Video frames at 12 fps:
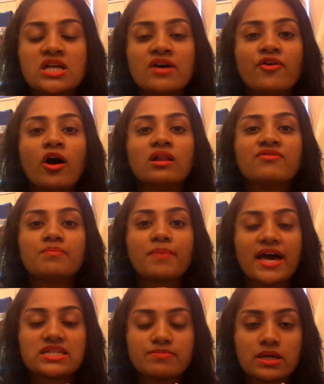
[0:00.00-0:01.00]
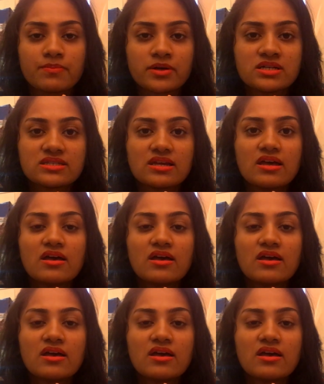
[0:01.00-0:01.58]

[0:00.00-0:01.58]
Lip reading: of all of the past papers